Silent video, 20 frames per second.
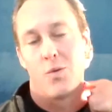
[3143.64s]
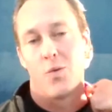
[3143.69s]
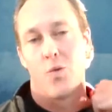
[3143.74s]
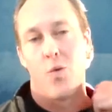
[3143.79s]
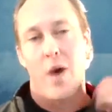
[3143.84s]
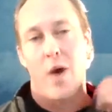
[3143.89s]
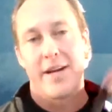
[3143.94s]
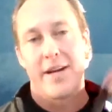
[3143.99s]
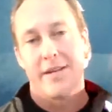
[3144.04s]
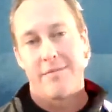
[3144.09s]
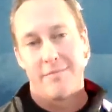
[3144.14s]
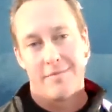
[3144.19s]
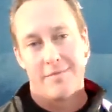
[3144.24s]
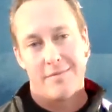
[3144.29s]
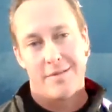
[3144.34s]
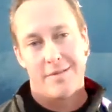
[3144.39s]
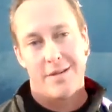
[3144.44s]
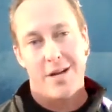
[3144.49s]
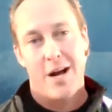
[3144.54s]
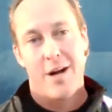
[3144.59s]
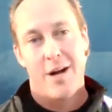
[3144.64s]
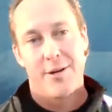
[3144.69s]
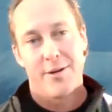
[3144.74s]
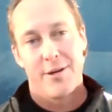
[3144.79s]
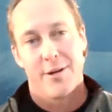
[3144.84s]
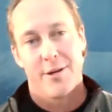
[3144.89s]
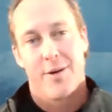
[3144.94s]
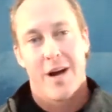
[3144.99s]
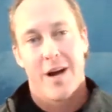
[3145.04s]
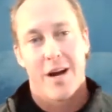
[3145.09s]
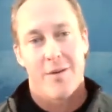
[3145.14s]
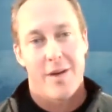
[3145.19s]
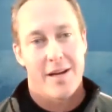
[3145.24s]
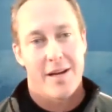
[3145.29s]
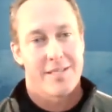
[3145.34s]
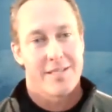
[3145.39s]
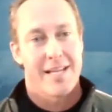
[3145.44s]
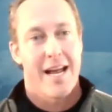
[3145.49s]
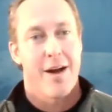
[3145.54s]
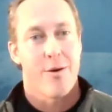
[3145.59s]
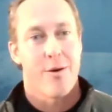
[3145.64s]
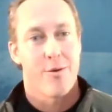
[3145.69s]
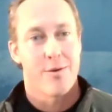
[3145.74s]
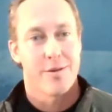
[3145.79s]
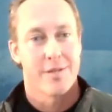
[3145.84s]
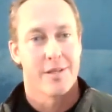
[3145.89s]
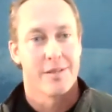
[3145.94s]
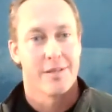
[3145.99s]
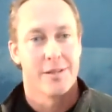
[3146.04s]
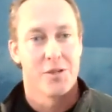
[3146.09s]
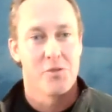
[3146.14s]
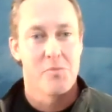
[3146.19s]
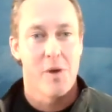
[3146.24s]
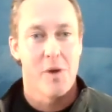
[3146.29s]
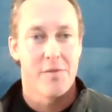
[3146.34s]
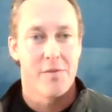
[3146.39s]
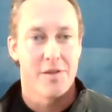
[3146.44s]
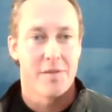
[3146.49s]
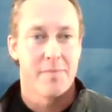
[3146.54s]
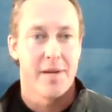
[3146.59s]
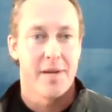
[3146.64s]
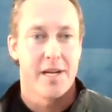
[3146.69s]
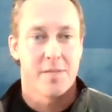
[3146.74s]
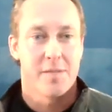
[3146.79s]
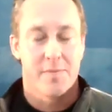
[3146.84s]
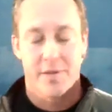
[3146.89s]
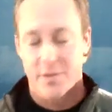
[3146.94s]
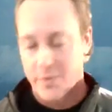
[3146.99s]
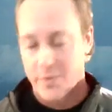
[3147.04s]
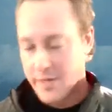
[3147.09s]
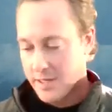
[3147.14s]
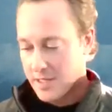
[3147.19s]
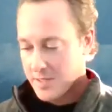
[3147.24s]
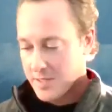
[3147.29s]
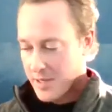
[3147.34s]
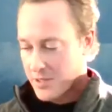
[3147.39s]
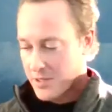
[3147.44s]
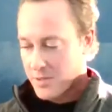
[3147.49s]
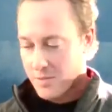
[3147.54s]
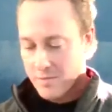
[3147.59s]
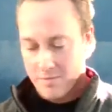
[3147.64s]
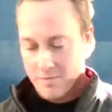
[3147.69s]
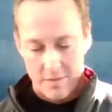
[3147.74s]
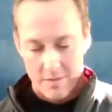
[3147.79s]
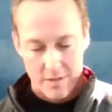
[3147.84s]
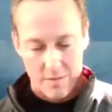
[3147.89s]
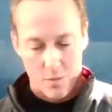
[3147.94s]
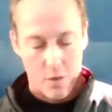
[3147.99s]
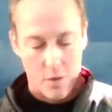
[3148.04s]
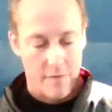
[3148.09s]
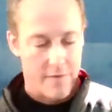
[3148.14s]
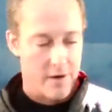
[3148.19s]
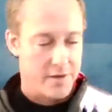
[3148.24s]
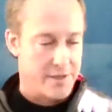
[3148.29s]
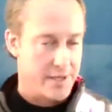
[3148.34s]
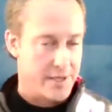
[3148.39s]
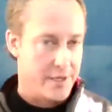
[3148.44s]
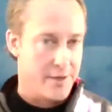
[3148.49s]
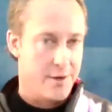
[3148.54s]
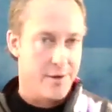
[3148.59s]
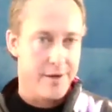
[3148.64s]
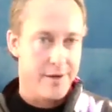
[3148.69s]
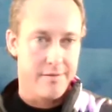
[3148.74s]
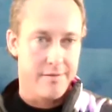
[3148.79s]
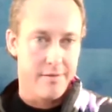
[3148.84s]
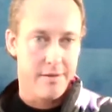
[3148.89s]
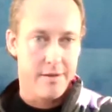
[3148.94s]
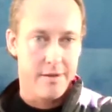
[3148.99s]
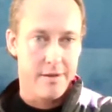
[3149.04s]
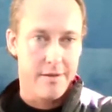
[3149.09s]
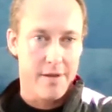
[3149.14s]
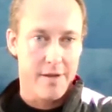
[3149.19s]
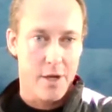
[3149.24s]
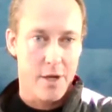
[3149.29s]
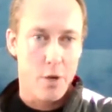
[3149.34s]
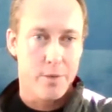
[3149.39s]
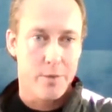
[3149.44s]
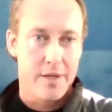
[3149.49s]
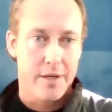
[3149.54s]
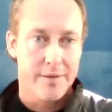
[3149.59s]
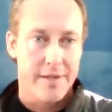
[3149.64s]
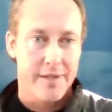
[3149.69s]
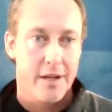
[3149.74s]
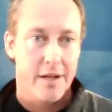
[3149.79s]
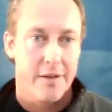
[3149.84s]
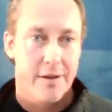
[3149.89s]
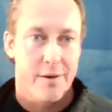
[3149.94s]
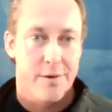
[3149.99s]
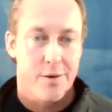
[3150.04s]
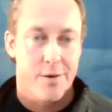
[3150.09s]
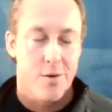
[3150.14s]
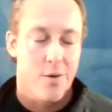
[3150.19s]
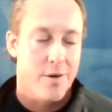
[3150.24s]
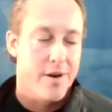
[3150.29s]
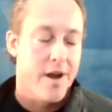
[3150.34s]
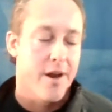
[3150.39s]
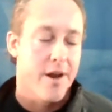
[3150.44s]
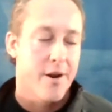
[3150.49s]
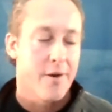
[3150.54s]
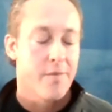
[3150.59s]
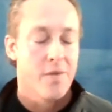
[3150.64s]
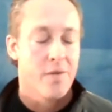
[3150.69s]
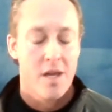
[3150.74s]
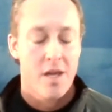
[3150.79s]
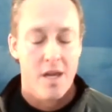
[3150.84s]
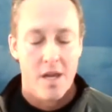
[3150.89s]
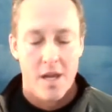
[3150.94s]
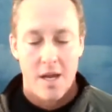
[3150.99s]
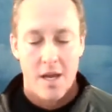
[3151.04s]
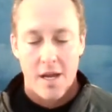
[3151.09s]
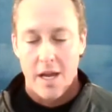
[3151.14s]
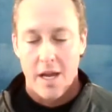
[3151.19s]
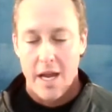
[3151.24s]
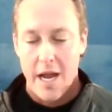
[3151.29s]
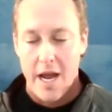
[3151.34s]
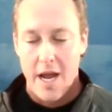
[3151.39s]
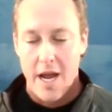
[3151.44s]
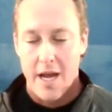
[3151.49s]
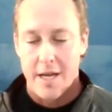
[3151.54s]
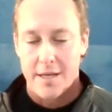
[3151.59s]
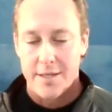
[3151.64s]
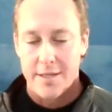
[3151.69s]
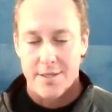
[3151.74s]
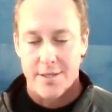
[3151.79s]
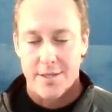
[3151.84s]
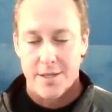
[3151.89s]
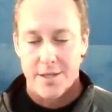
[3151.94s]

white condo high-rise towers that loom over the beach between the Special Warfare Center and the Hotel Del there in Coronado. Mm-hmm. And